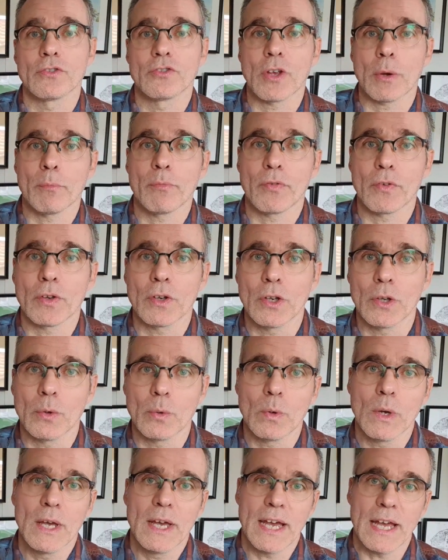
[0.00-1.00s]
something
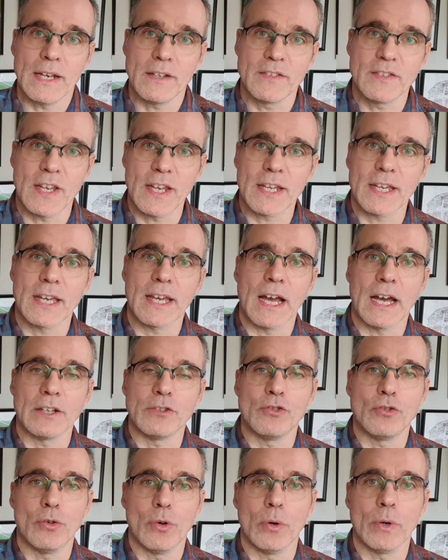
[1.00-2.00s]
new and taking our
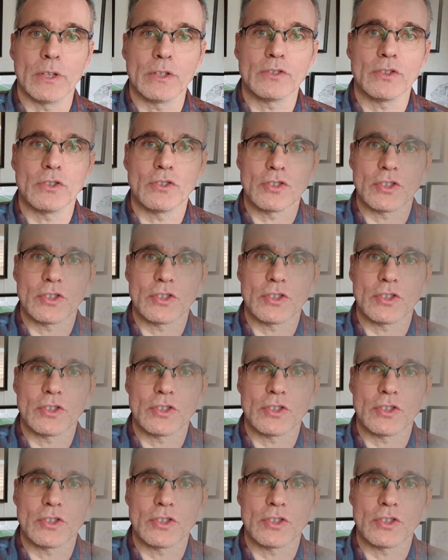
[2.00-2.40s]
drawings a